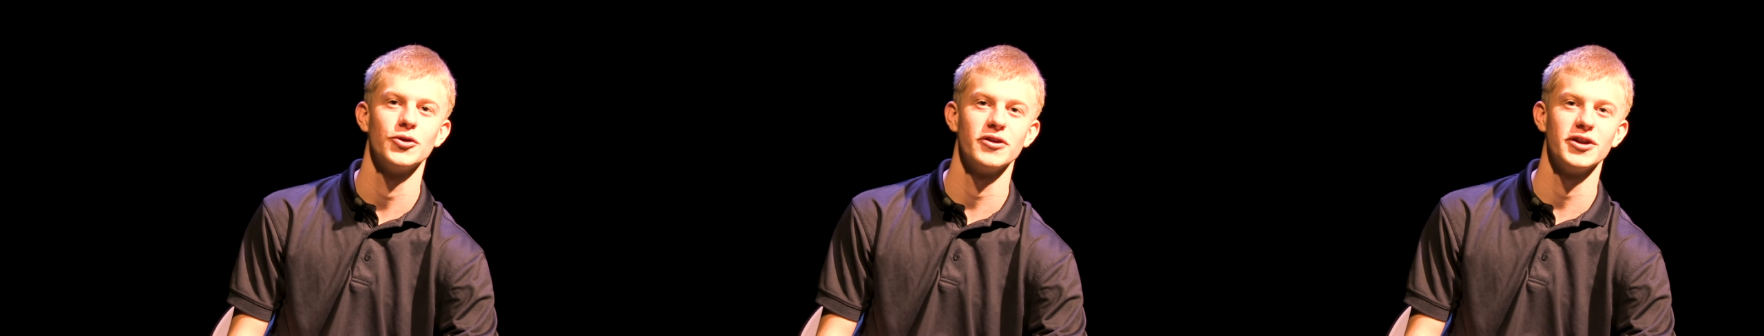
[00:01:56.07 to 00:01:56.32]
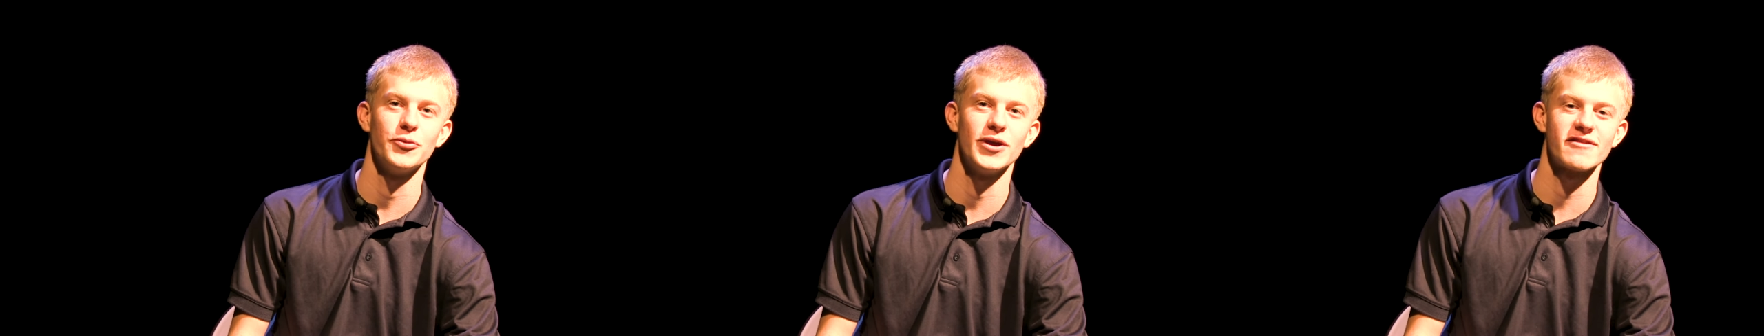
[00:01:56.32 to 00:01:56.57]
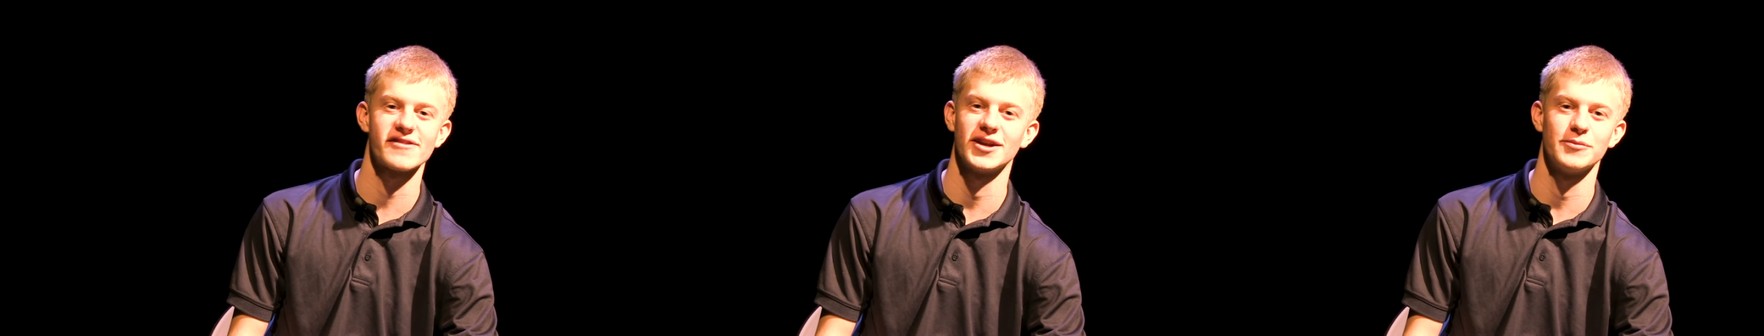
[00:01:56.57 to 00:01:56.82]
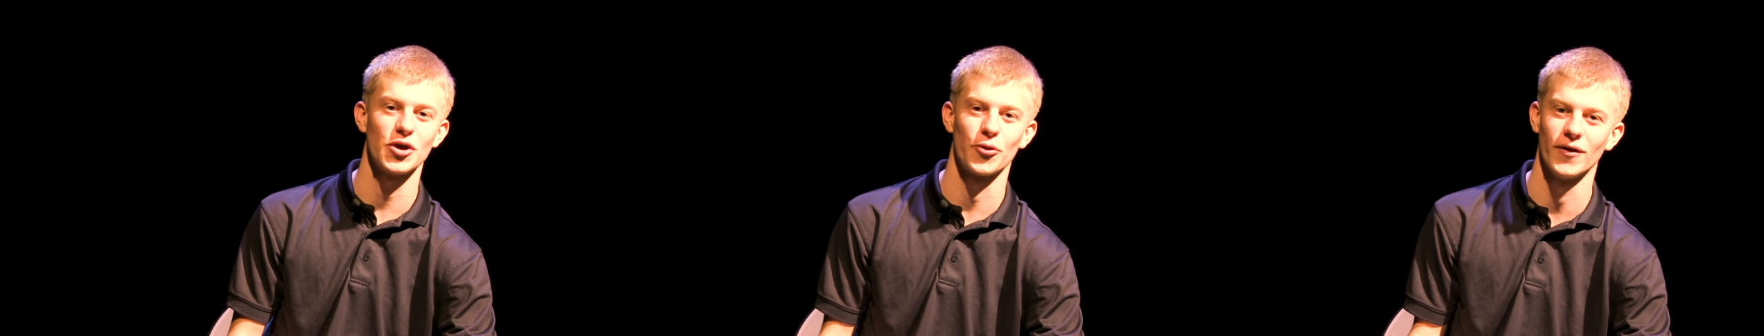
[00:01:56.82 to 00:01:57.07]
Unity Week's
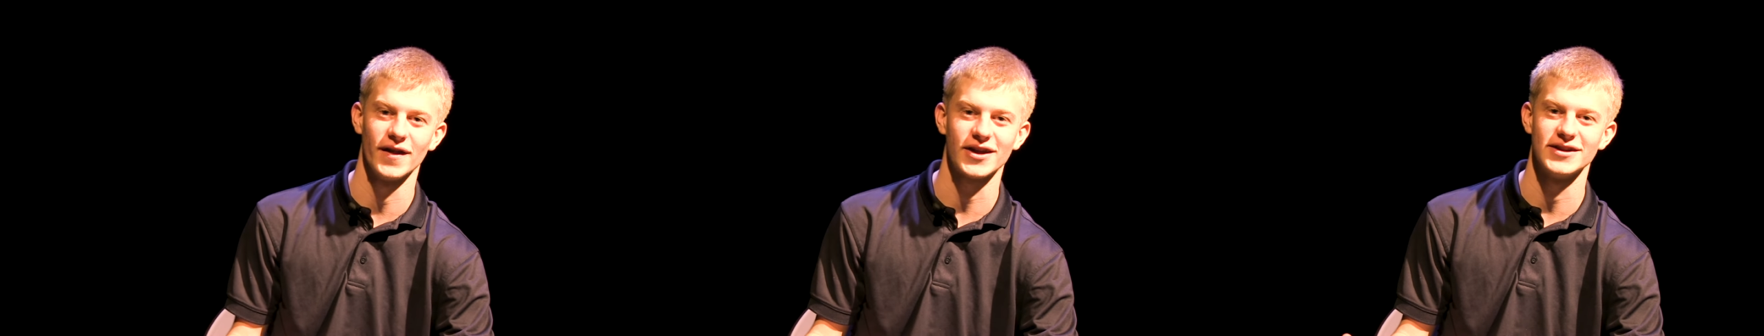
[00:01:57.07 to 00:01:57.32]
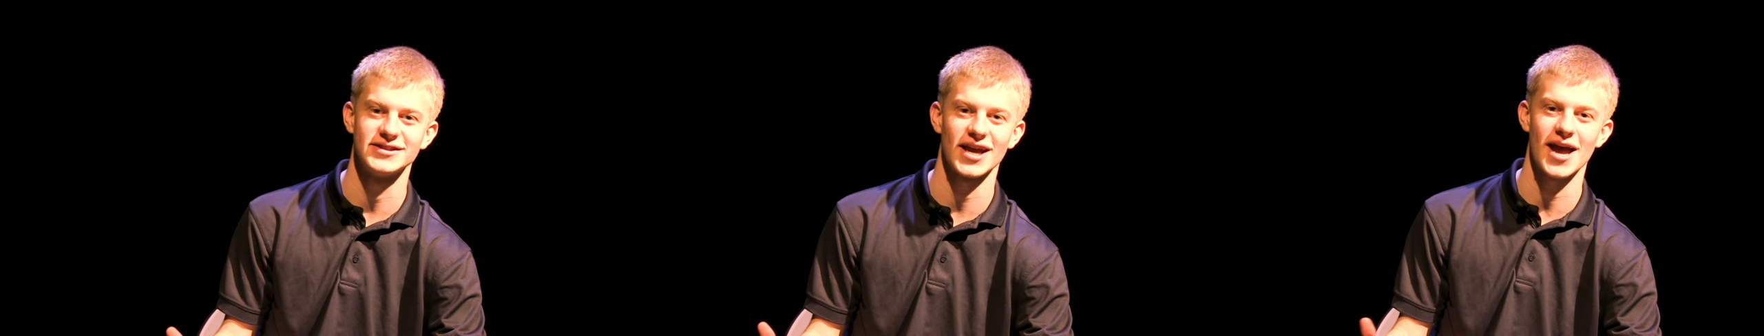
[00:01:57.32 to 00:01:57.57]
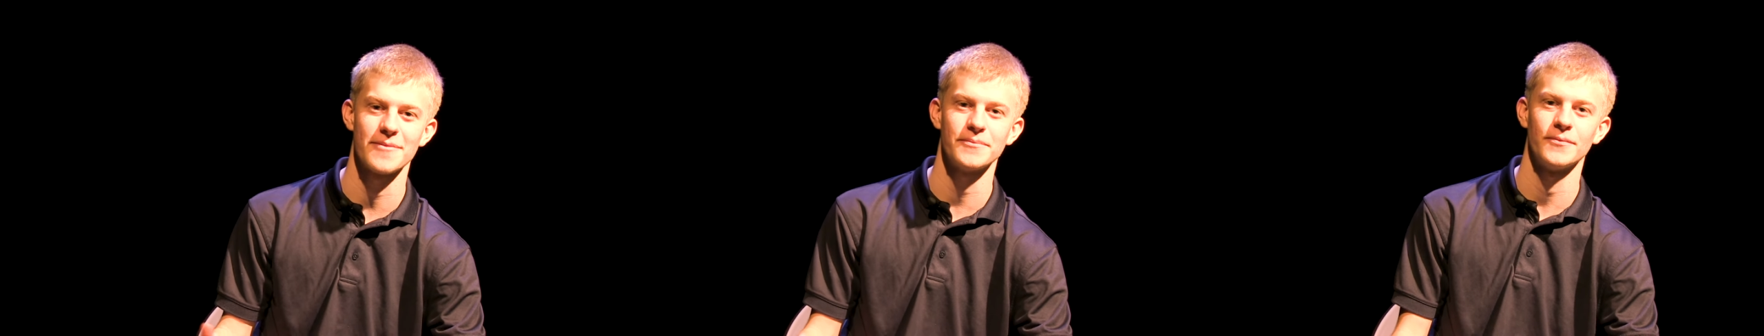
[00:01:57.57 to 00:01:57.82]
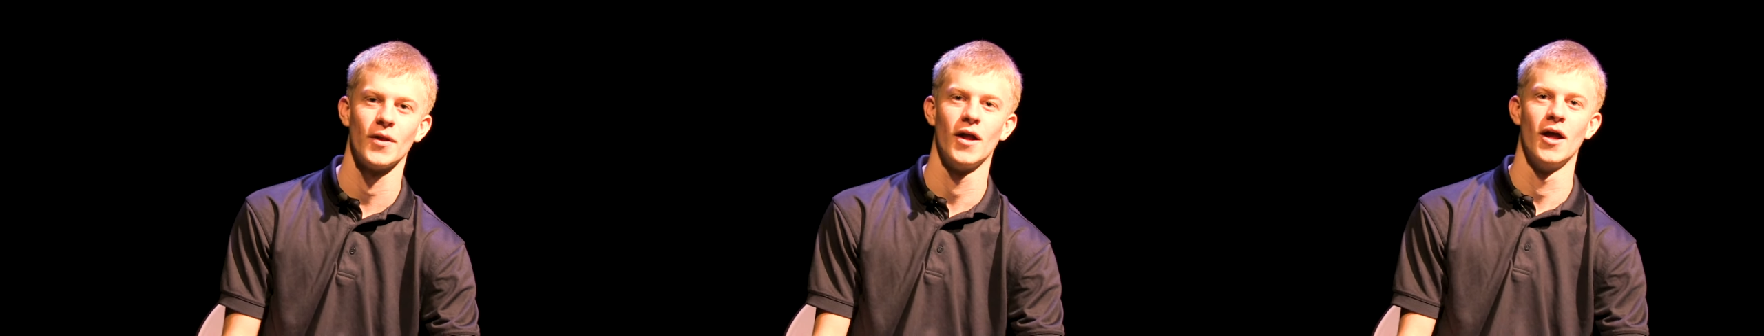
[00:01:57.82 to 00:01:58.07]
gonna be a really good time.